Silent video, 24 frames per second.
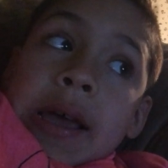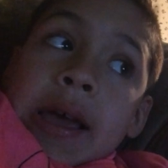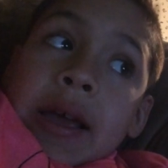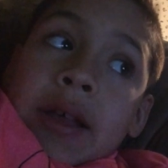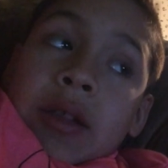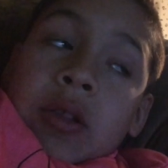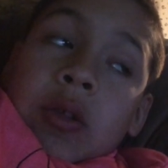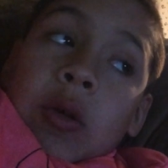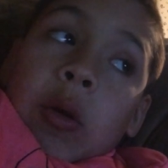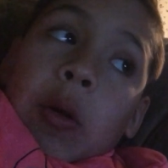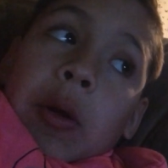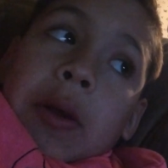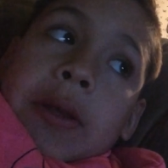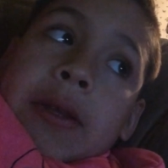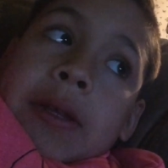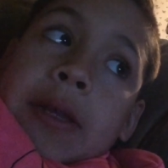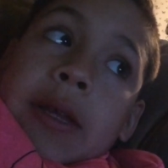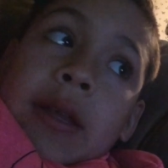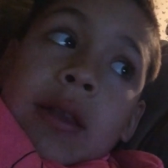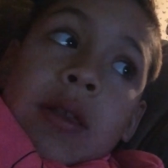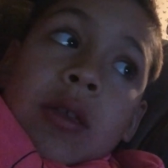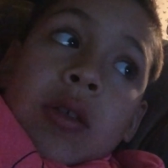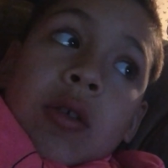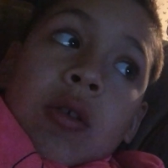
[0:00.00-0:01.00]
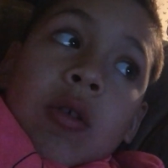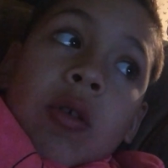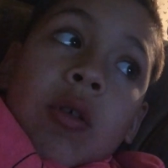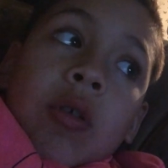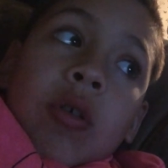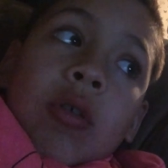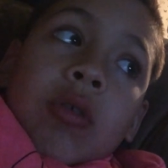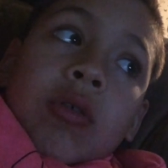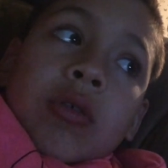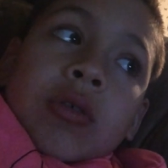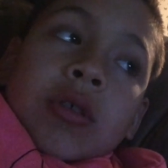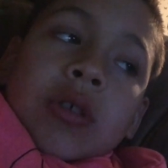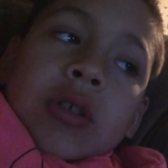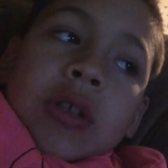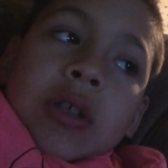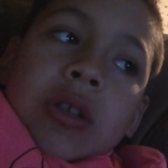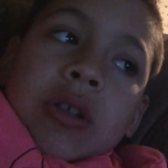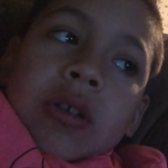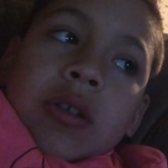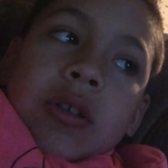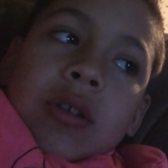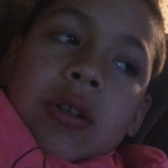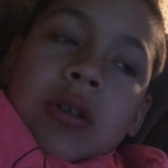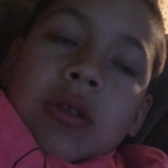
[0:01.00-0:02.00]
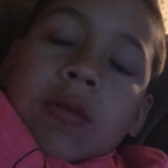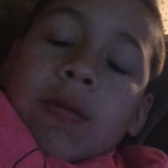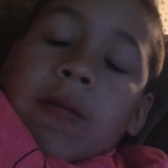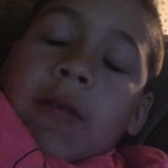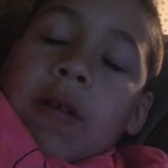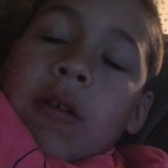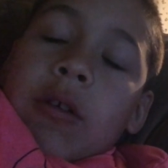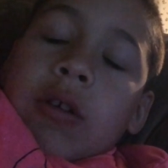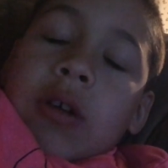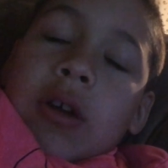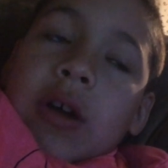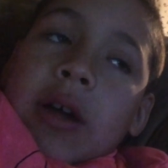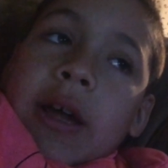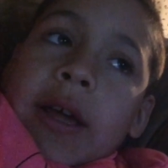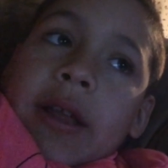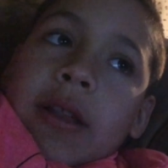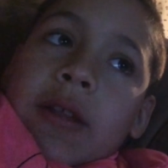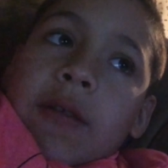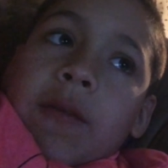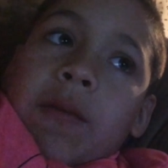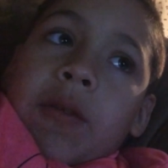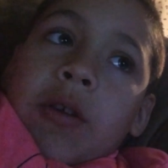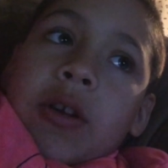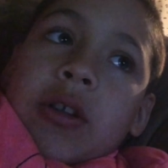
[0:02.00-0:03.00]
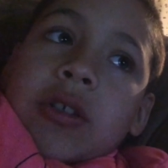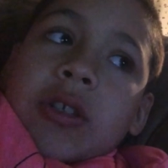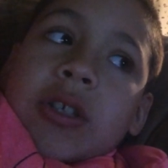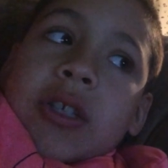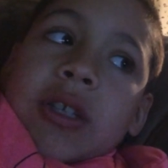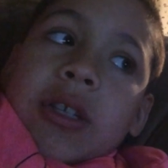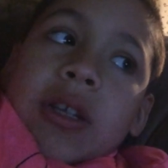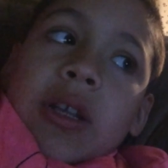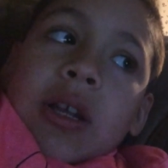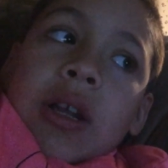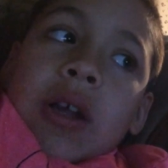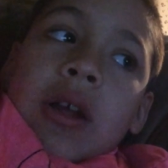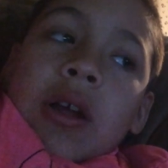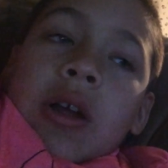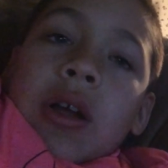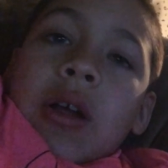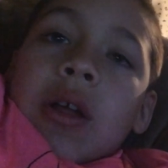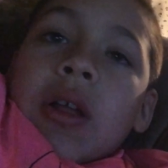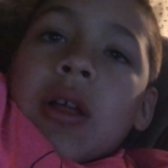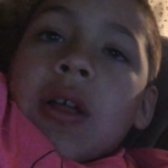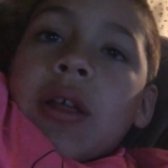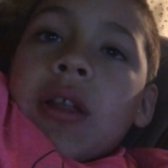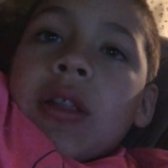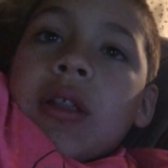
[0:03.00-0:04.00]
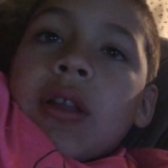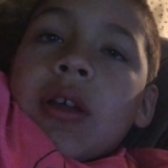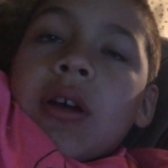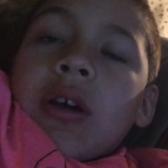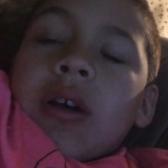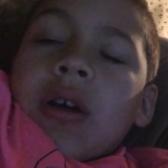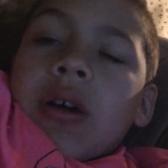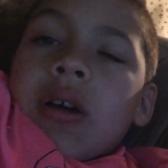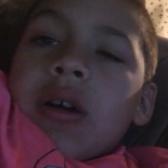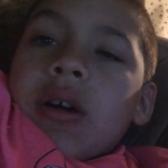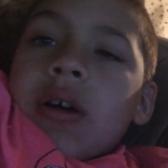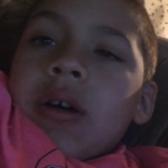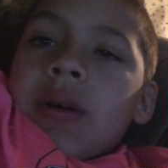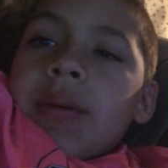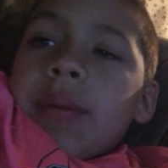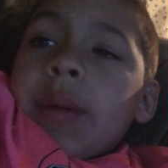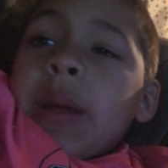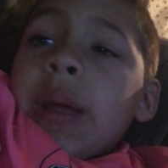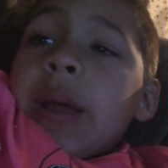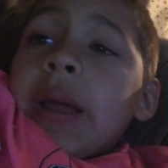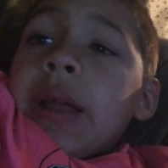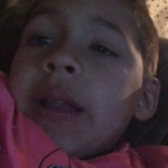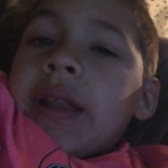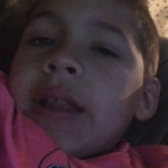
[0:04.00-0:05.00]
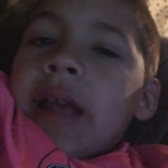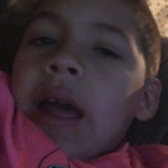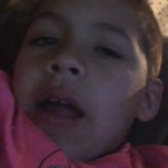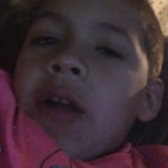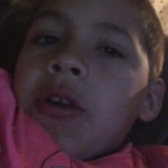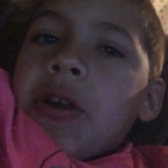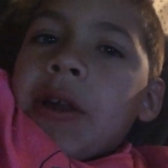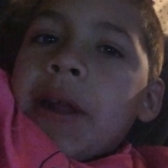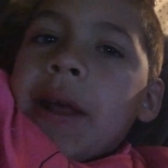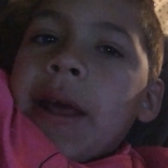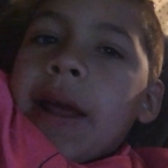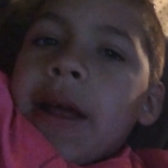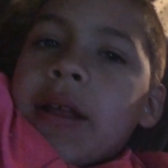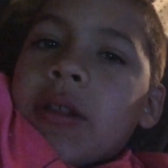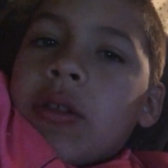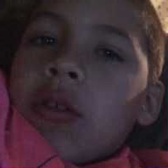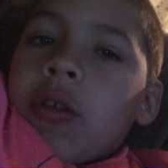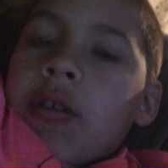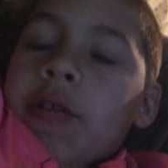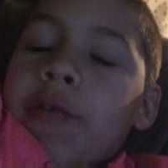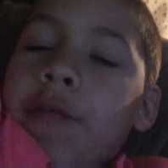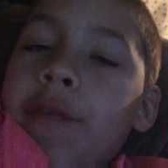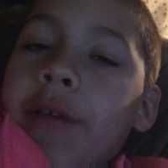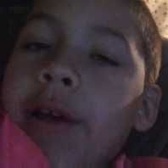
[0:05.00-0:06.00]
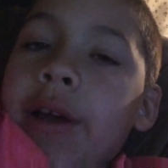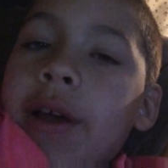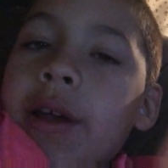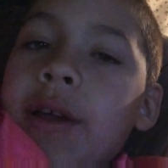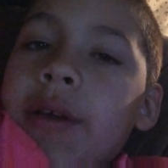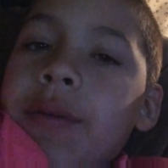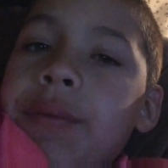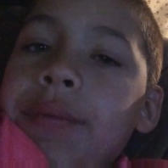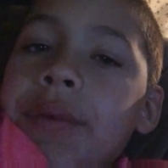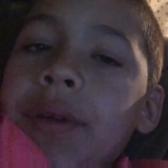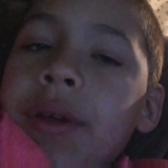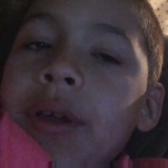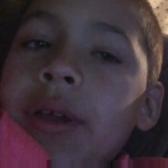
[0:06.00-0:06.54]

I scored six goals And okay, the first, in the, um, in Saturday I scored five.